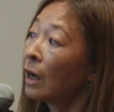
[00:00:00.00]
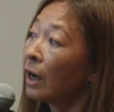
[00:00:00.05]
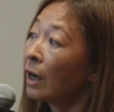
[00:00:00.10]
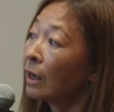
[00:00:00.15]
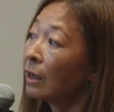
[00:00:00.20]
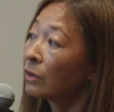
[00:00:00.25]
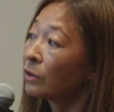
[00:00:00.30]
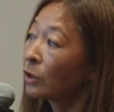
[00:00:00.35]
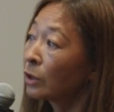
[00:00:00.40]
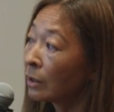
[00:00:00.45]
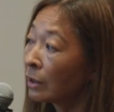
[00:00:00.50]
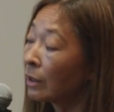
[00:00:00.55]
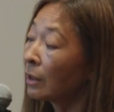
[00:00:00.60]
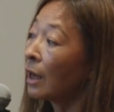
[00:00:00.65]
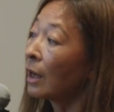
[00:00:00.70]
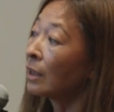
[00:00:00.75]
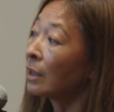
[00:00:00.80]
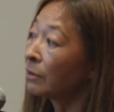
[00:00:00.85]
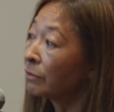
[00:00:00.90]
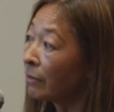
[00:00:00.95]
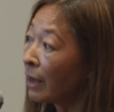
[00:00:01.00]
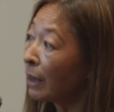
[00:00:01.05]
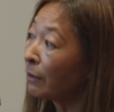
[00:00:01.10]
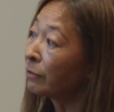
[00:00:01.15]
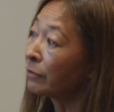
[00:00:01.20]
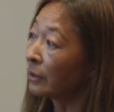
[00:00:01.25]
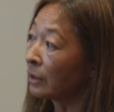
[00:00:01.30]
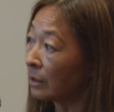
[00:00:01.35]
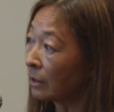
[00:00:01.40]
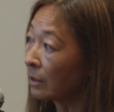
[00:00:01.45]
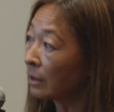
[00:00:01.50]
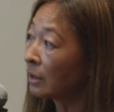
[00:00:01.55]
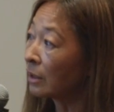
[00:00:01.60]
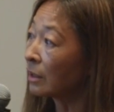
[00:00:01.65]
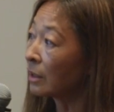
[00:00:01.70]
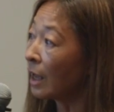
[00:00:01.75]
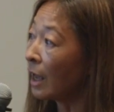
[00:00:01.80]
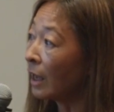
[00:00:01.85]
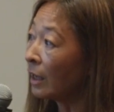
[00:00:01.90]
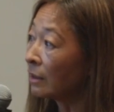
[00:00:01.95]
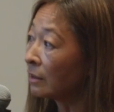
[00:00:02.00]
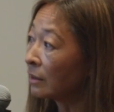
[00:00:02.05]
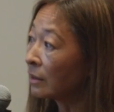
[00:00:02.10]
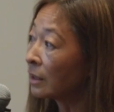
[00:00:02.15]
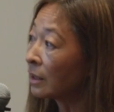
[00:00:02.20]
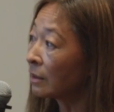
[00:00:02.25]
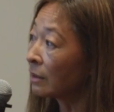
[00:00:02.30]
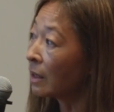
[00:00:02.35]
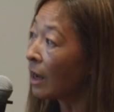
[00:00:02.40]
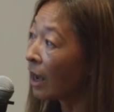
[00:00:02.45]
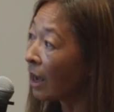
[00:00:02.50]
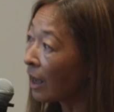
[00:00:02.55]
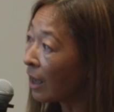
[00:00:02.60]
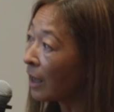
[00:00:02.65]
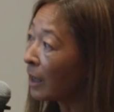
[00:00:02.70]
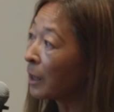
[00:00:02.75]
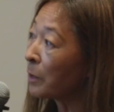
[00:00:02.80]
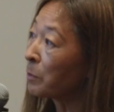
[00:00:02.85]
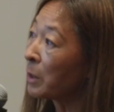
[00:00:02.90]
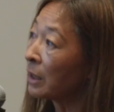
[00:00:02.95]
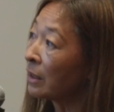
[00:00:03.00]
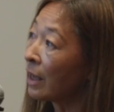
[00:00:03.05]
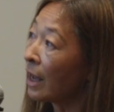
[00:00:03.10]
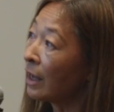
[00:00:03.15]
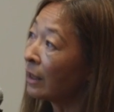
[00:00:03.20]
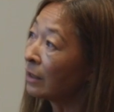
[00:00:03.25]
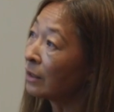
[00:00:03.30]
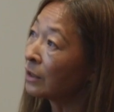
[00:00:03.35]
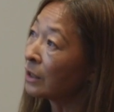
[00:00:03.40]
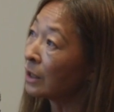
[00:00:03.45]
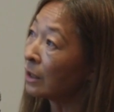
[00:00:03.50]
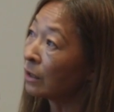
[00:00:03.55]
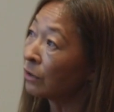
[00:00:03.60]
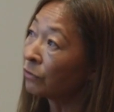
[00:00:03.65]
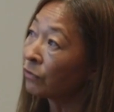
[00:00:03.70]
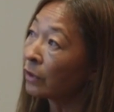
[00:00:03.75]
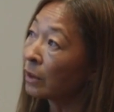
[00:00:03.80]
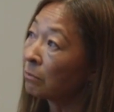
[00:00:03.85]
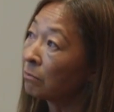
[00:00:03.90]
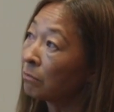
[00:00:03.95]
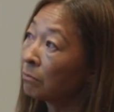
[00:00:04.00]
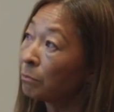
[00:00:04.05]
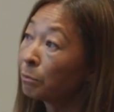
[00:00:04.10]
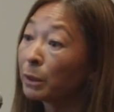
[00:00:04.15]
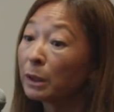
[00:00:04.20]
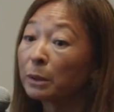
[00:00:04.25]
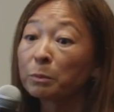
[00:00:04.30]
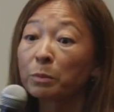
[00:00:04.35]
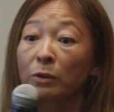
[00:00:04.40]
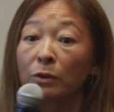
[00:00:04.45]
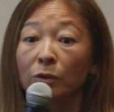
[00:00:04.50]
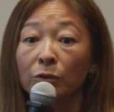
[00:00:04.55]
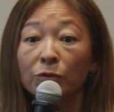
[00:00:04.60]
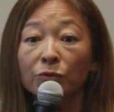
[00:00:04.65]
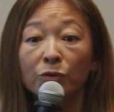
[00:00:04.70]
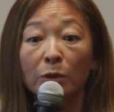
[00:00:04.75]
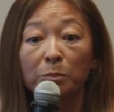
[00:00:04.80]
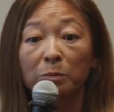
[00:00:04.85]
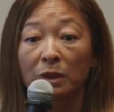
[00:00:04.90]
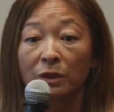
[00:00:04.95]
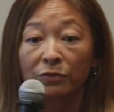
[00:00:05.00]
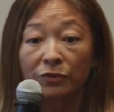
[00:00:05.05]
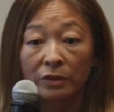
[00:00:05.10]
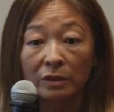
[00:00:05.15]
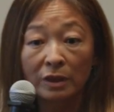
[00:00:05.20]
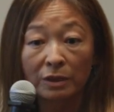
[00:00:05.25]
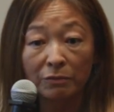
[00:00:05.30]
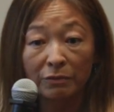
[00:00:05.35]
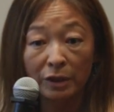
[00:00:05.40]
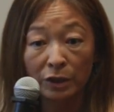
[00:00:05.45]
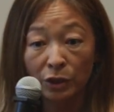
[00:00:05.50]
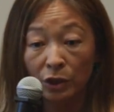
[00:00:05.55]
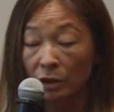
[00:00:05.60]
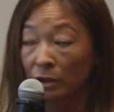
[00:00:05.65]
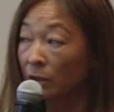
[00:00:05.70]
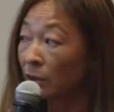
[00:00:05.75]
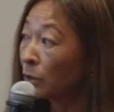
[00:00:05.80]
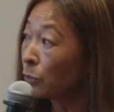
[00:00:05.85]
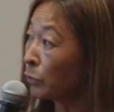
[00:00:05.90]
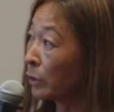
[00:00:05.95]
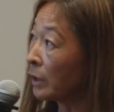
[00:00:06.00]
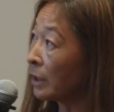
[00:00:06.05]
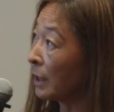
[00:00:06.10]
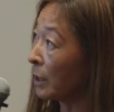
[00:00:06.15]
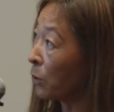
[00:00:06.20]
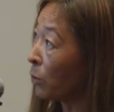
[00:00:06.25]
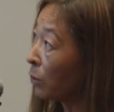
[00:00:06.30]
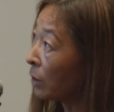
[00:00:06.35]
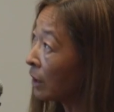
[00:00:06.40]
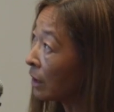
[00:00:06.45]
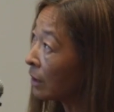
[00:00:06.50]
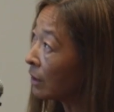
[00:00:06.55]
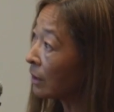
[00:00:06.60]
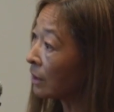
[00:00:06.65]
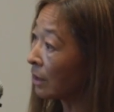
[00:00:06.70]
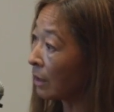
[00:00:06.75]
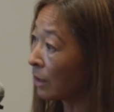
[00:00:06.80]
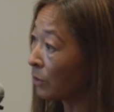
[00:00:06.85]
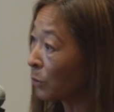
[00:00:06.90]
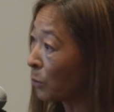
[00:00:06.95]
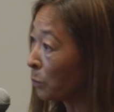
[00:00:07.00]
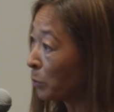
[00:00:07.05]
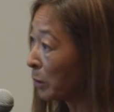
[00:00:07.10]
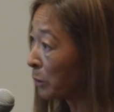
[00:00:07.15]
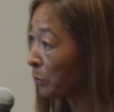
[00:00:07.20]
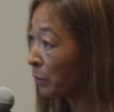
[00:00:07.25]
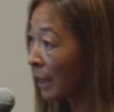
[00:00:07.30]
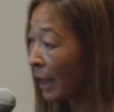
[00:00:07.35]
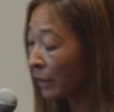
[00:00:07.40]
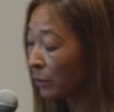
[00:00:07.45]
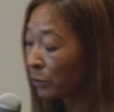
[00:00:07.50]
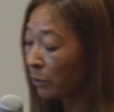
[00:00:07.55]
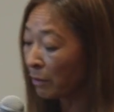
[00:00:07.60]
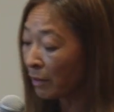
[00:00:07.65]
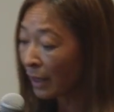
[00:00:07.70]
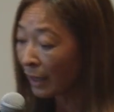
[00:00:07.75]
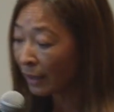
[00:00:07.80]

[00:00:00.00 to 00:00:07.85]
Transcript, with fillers: uh, took a lot of effort and time and energy from people from different divisions within O I S T. So we would like to